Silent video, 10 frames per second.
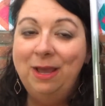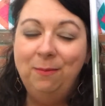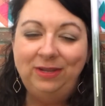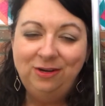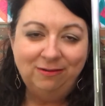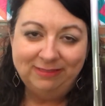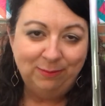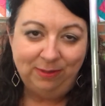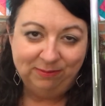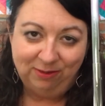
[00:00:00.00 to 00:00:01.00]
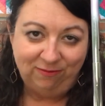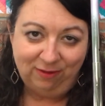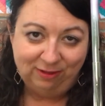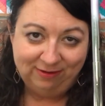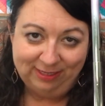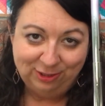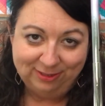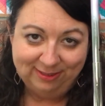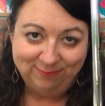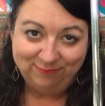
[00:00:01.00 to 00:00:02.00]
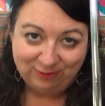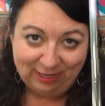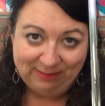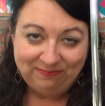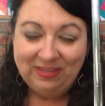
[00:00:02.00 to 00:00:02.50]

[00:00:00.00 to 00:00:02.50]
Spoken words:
But you know, some people don't follow directions, right?